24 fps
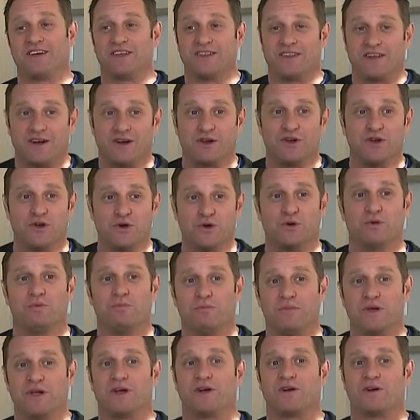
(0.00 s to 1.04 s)
their new
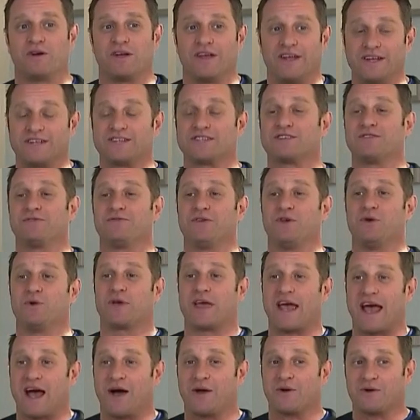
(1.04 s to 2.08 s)
Mirror InstaView
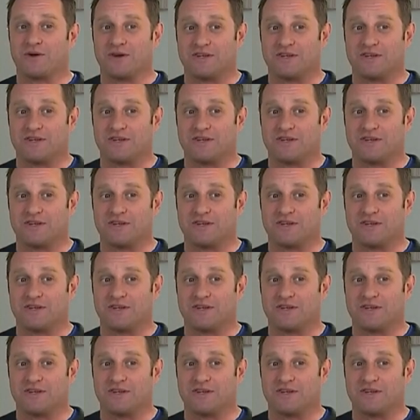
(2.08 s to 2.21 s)
Counter